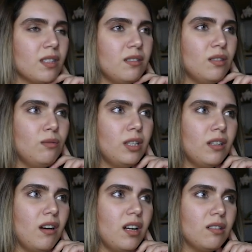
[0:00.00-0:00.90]
So what
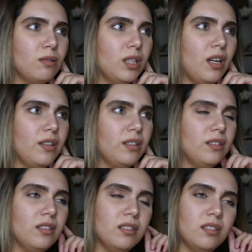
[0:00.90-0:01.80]
car? What yeah, other?
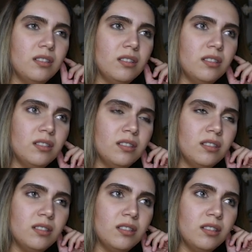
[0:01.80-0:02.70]
Roadster and you want a
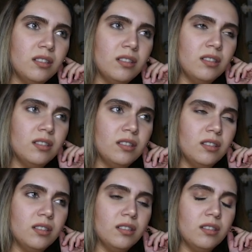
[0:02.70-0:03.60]
Lambo, you're
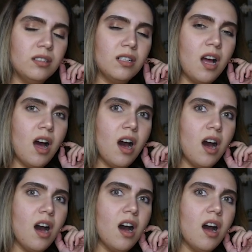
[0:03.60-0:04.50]
getting a Lambo just to
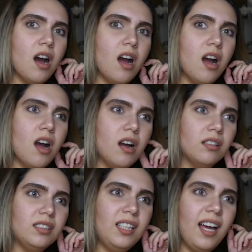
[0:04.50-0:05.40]
get a Lambo.
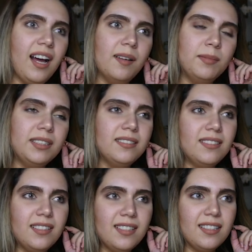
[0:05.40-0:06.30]
Yeah, I mean,
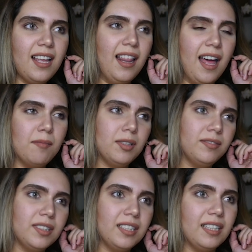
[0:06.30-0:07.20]
it's just a Lambo
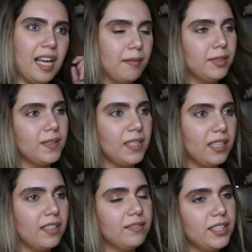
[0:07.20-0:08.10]
for the Lambo sake of